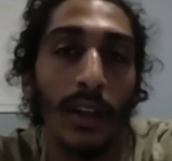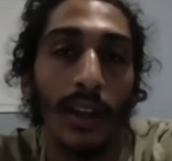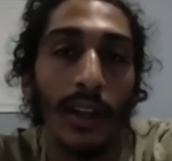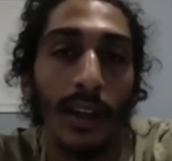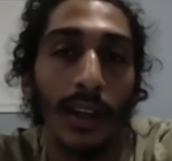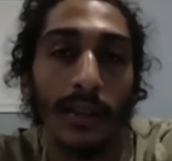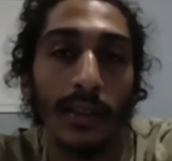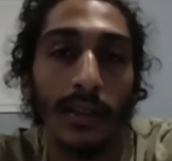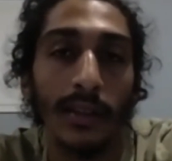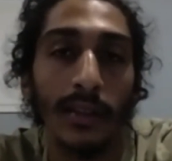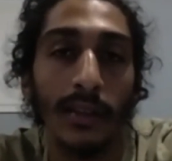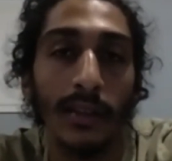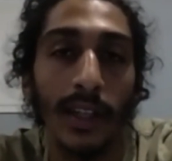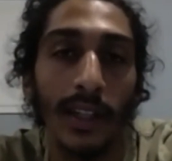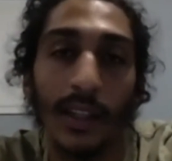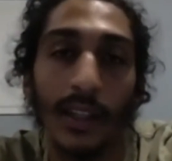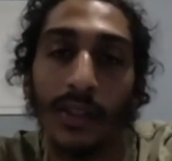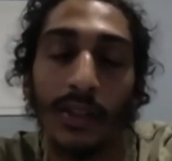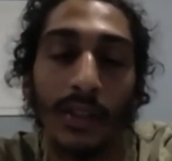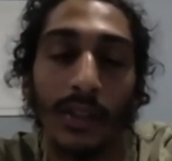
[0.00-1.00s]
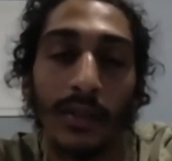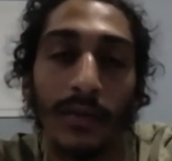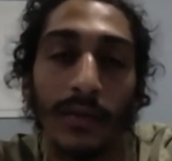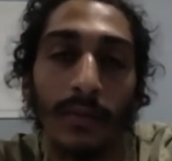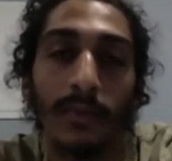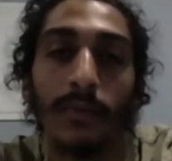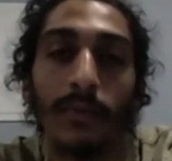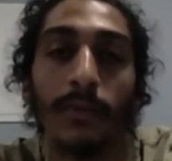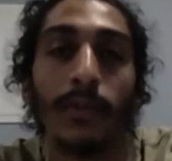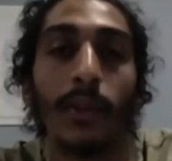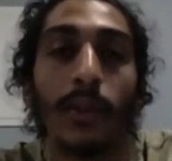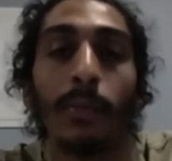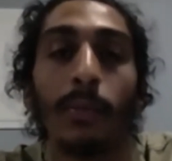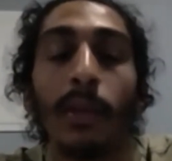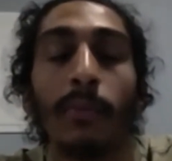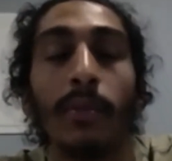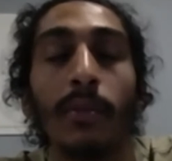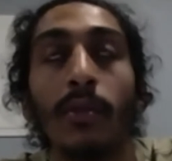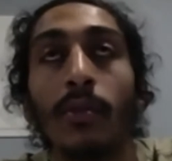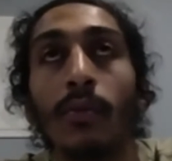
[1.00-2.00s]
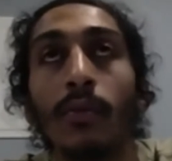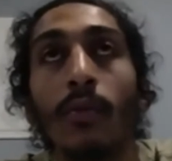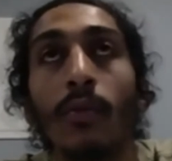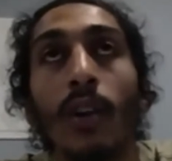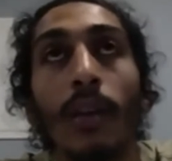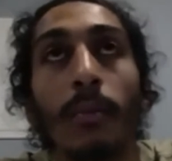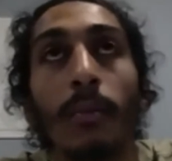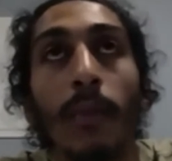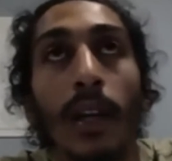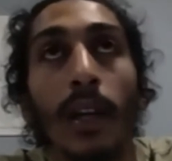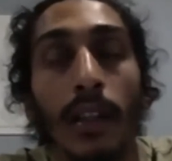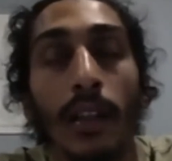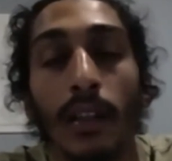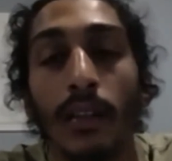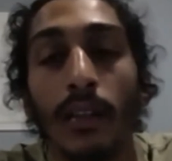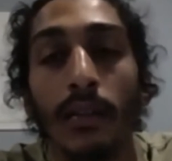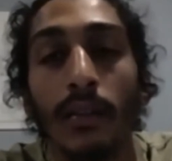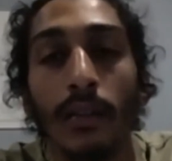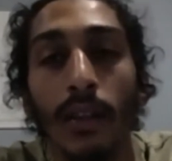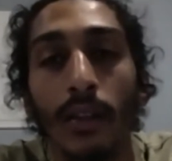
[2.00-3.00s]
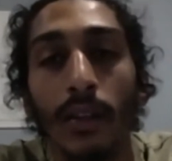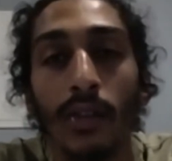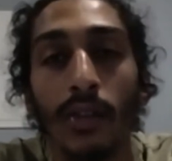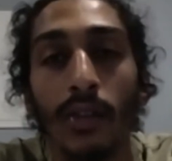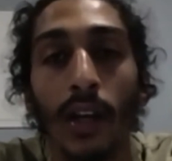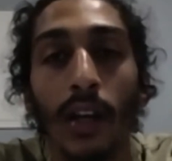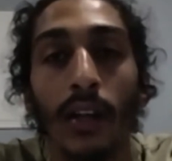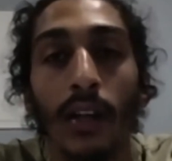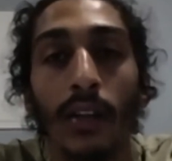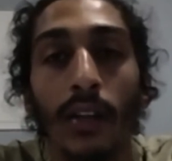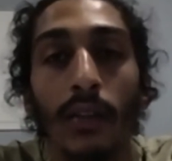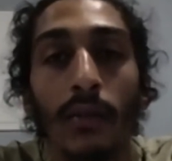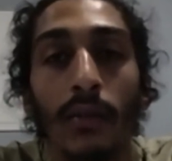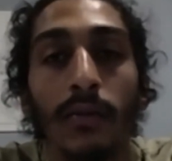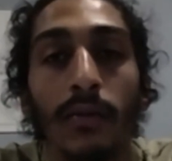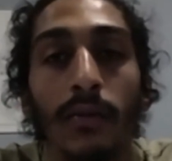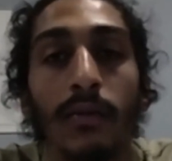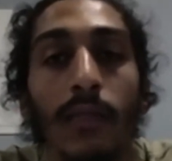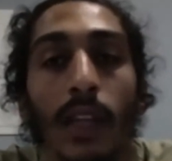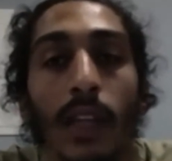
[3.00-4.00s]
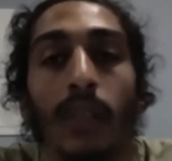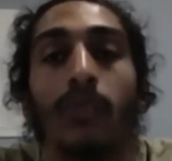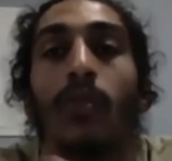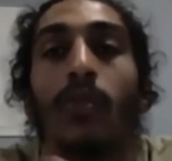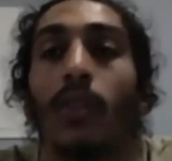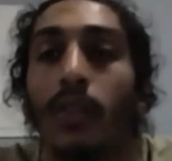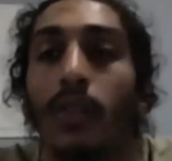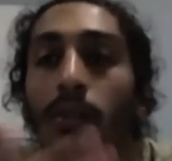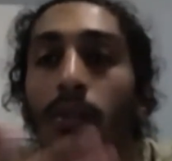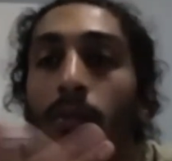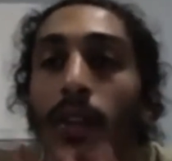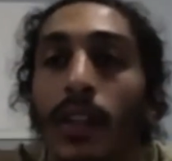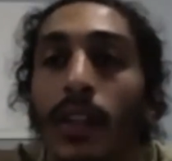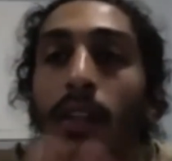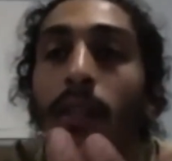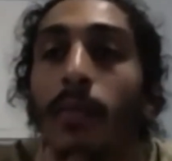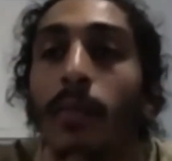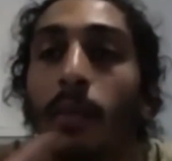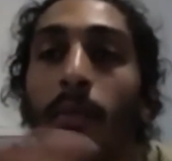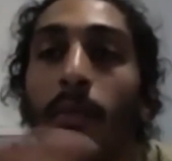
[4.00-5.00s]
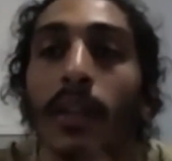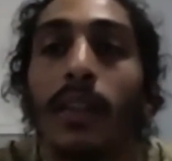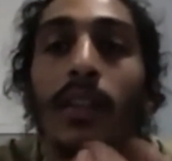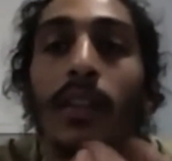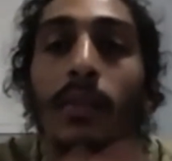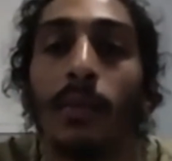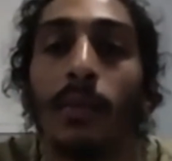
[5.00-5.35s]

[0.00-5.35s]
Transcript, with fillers: And it's like they're just for people who want money and they're trying to like draw you in, give me money, give me